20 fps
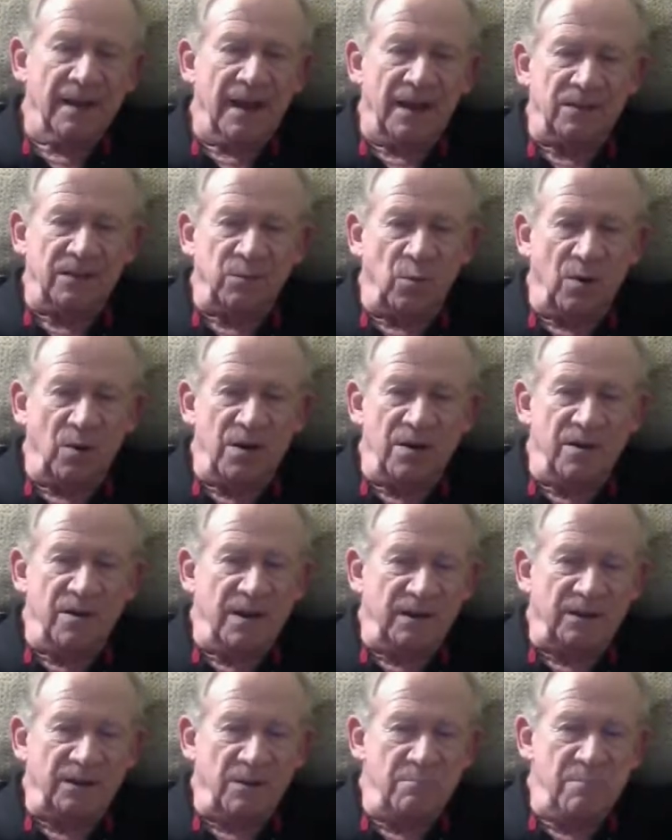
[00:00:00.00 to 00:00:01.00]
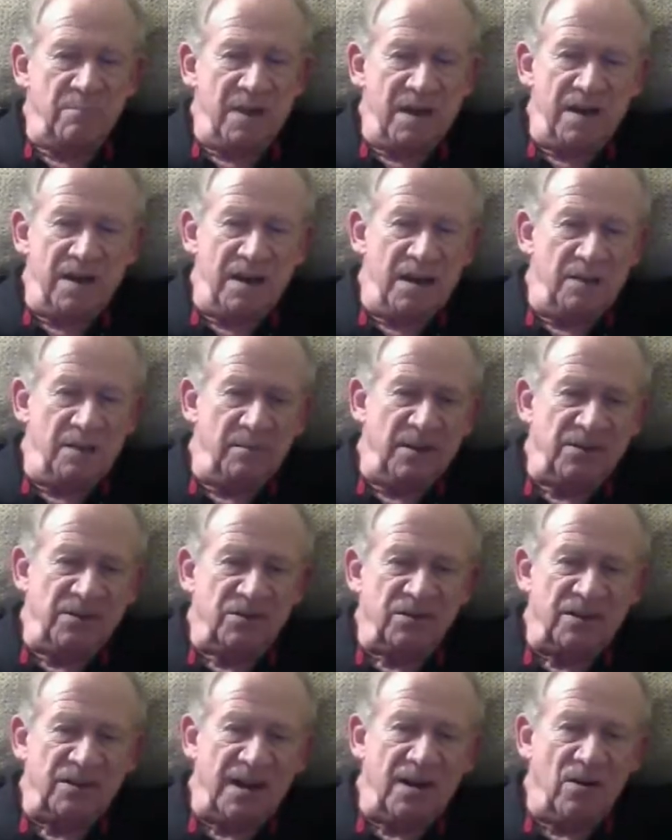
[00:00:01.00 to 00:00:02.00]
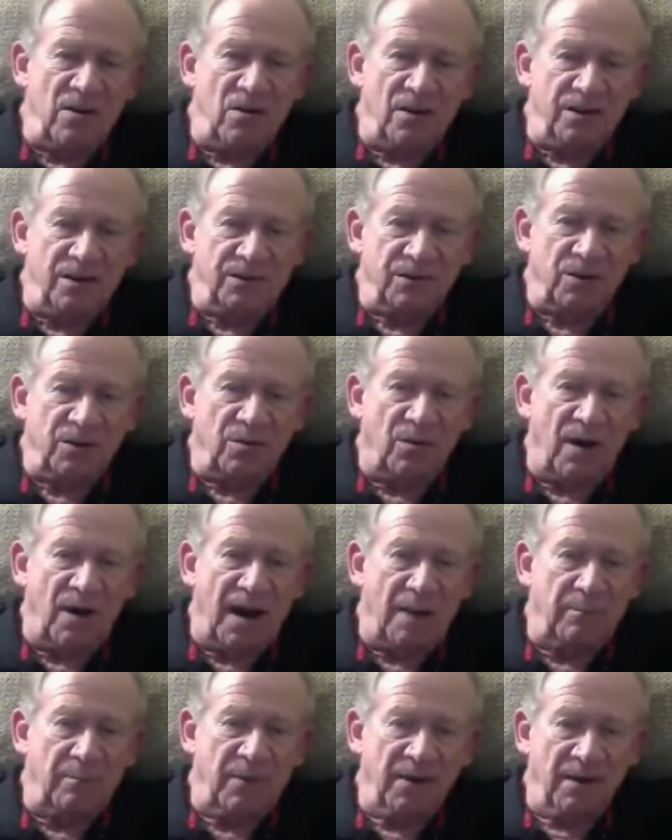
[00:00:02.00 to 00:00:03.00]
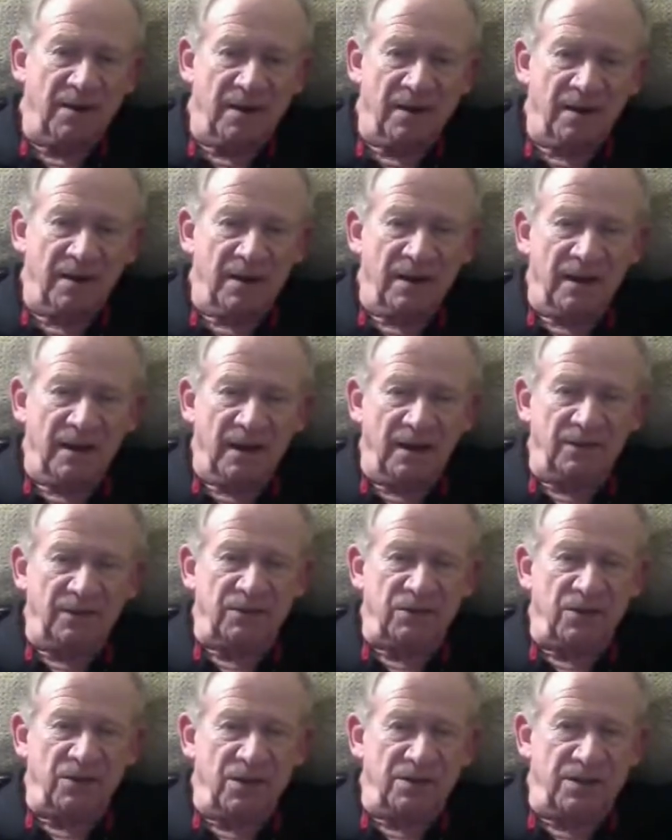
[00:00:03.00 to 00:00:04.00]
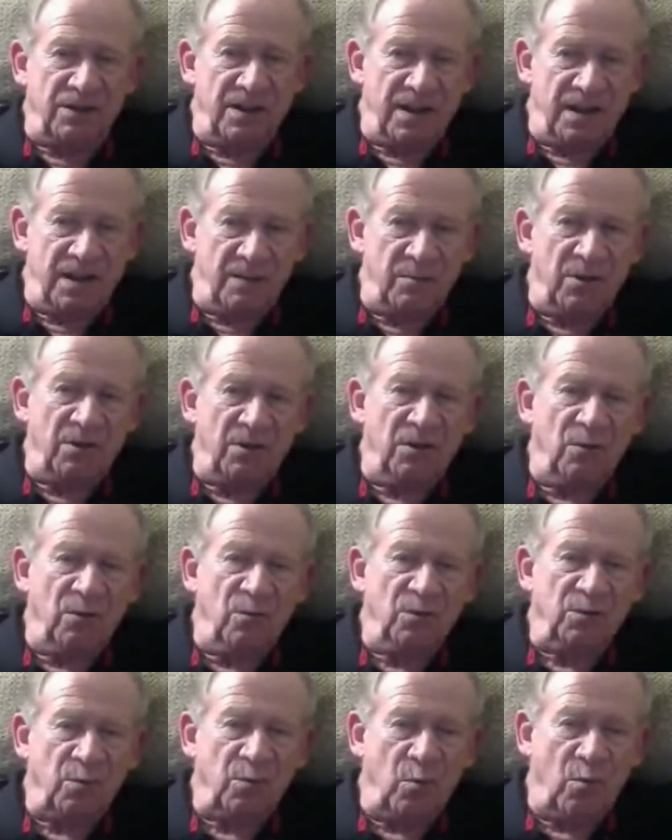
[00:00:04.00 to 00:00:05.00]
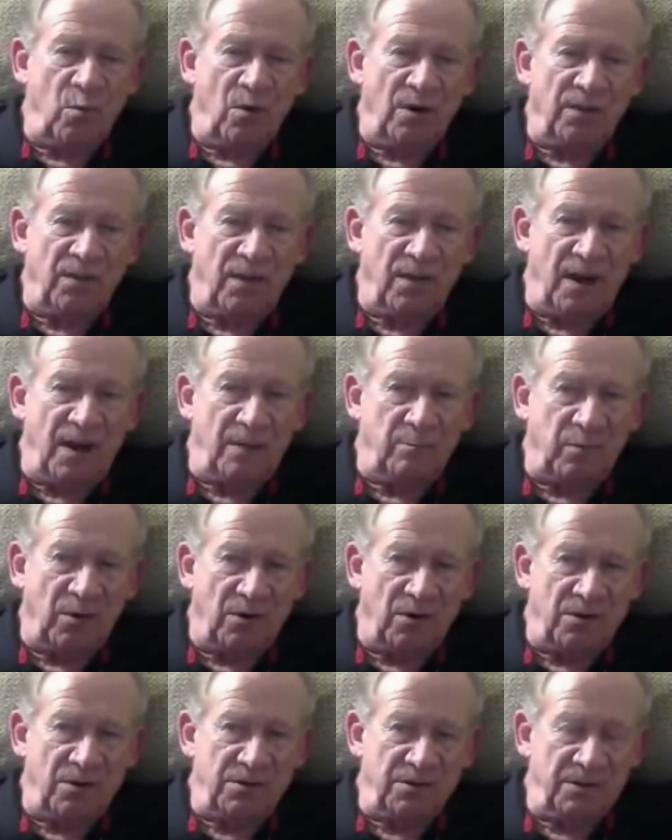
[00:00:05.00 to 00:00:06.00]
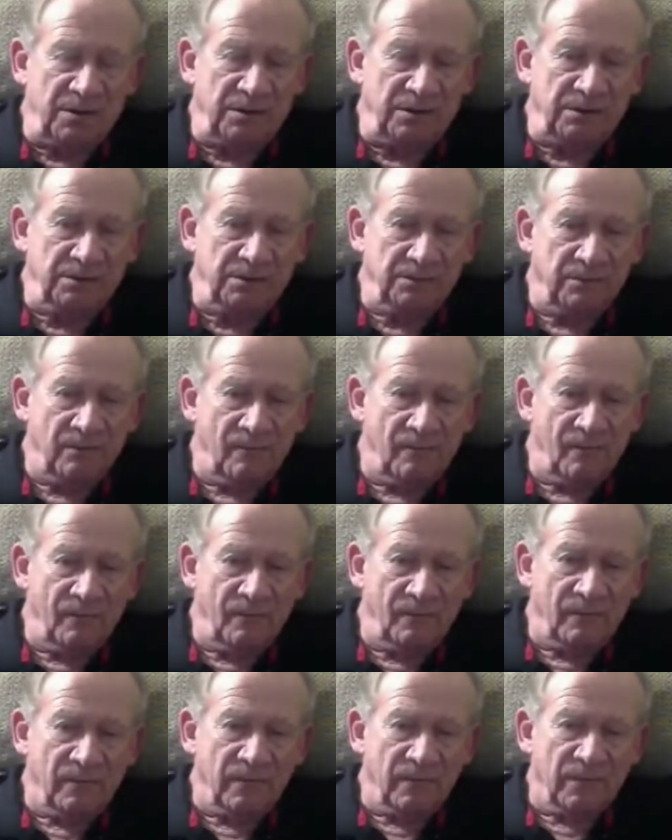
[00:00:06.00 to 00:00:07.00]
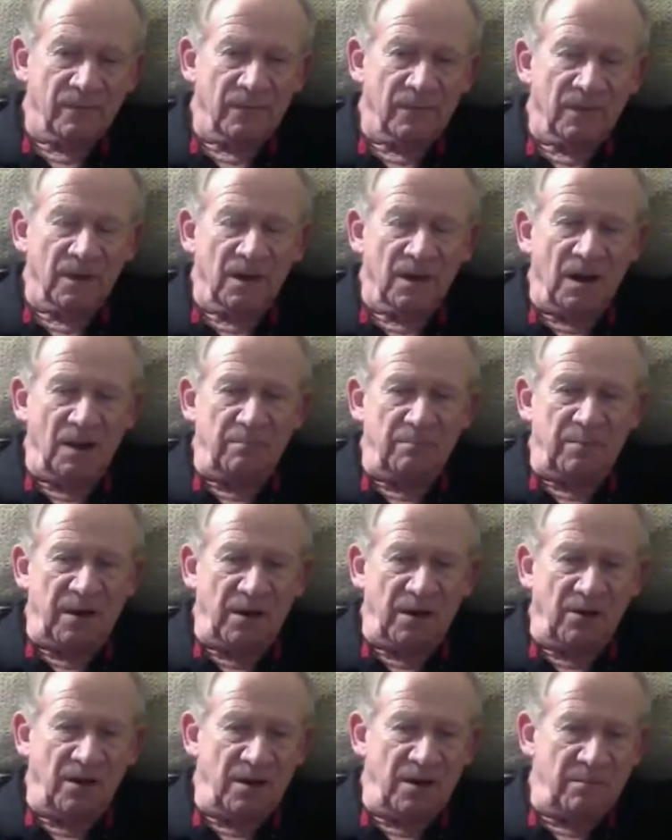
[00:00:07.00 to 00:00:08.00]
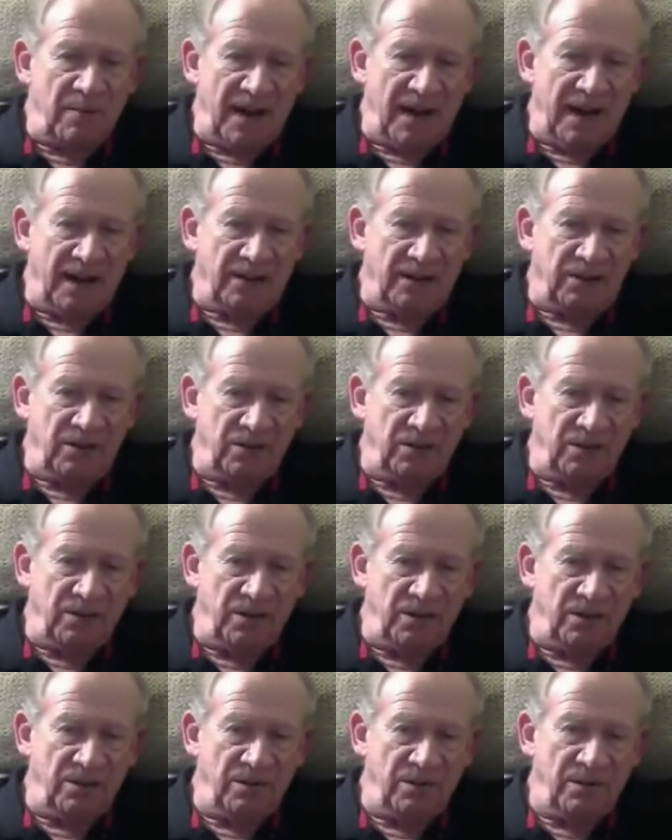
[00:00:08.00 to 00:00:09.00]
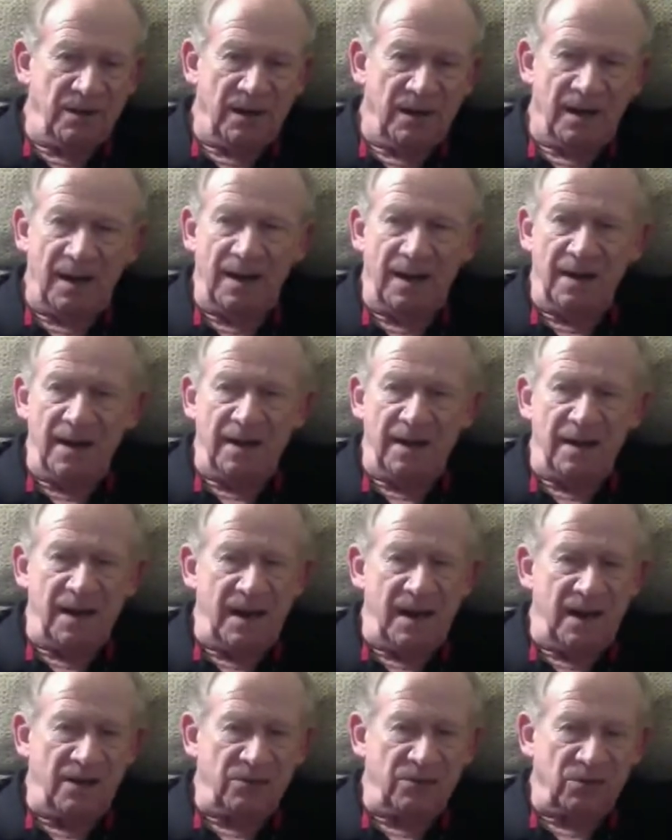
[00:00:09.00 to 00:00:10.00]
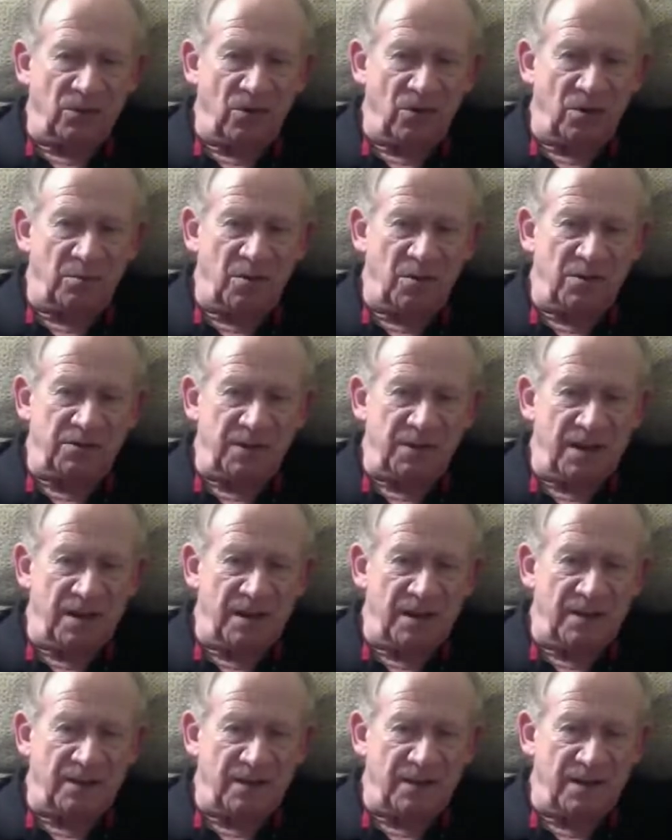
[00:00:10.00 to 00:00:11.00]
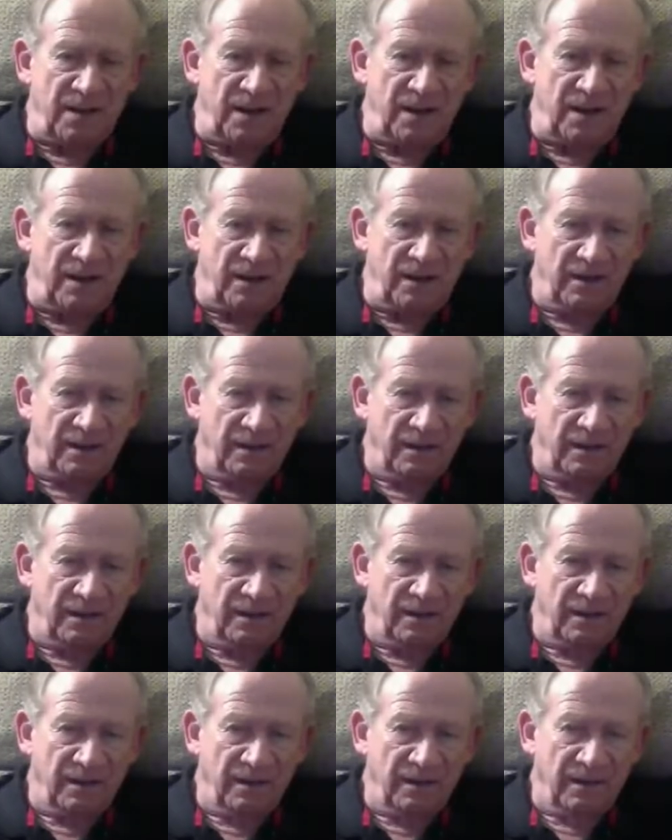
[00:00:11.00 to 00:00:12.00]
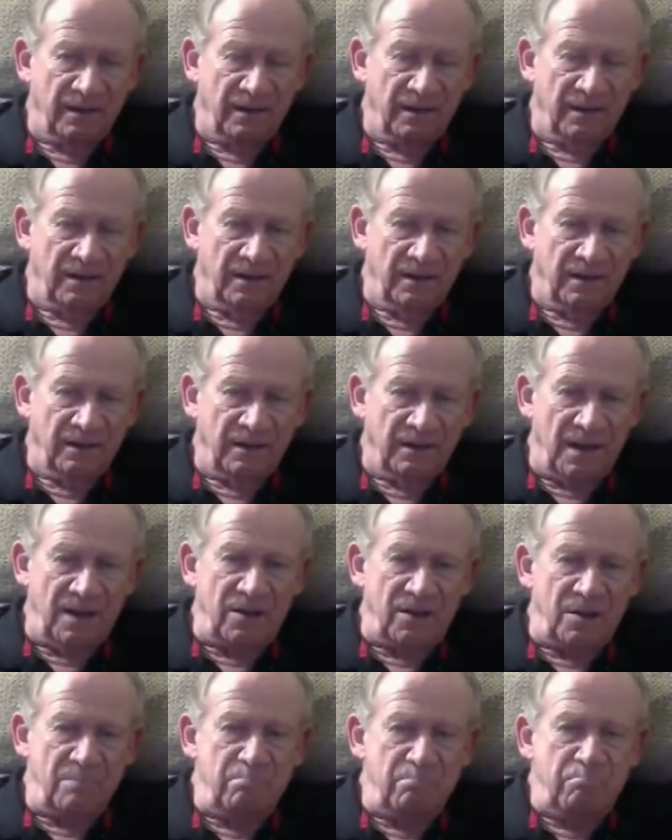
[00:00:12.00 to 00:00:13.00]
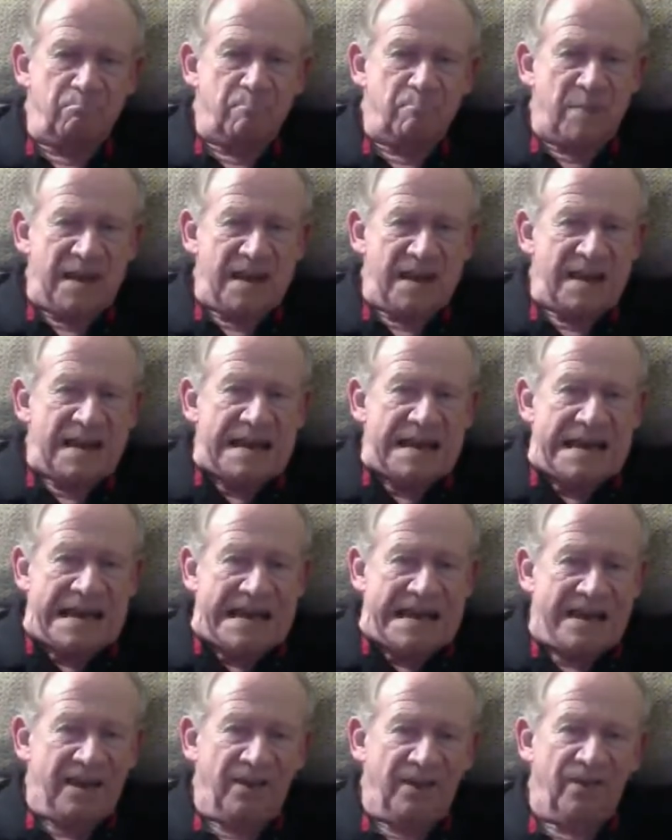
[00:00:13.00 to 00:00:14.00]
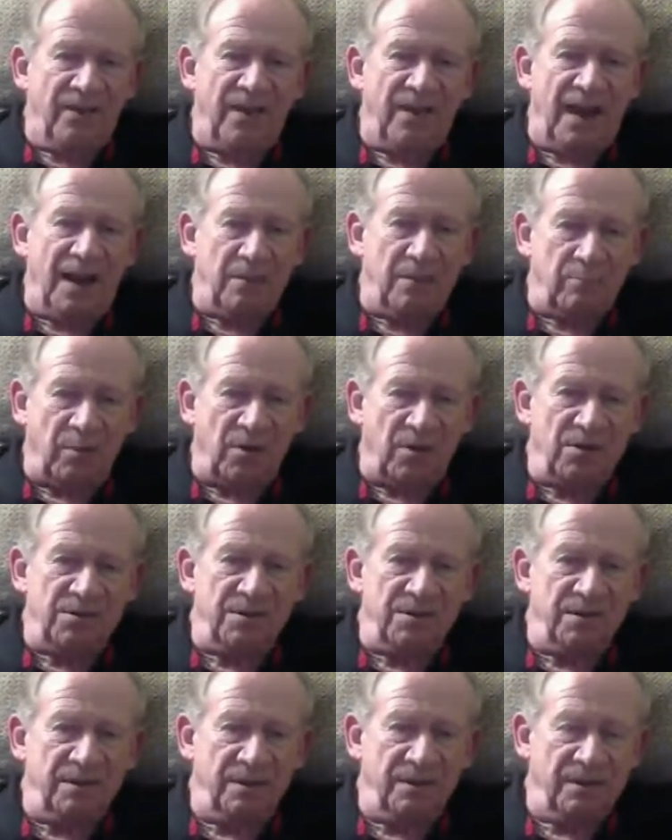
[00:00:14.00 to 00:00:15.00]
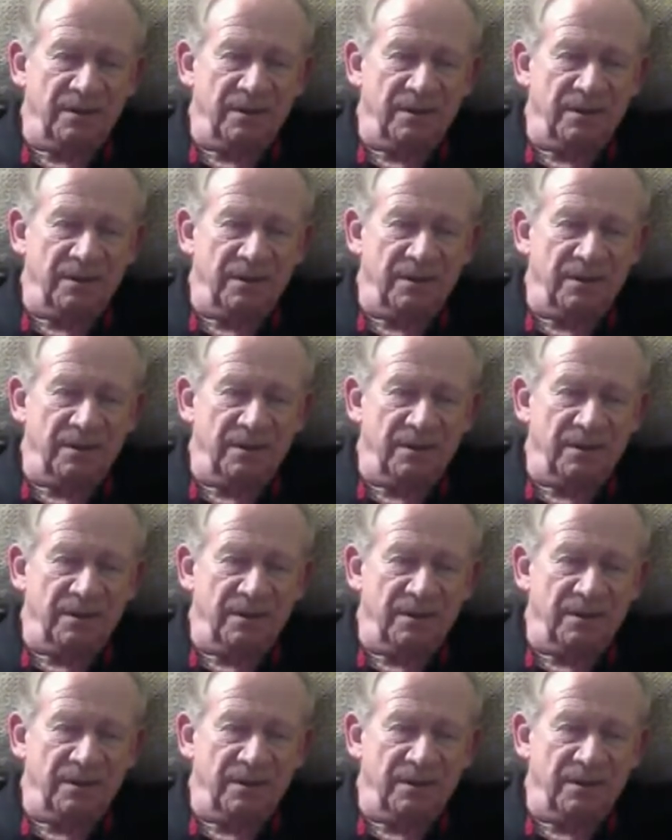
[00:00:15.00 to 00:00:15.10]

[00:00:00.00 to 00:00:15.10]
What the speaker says: That's where you get the medium and seance crap. It's the demon that was with that person appearing back to you, and they can answer almost anything. They could be that person.